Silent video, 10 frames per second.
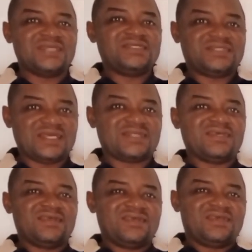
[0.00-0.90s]

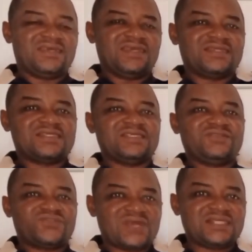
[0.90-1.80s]
Instead, it is
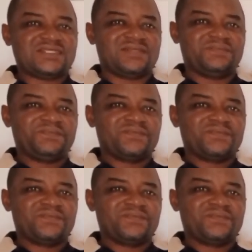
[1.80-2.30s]
interested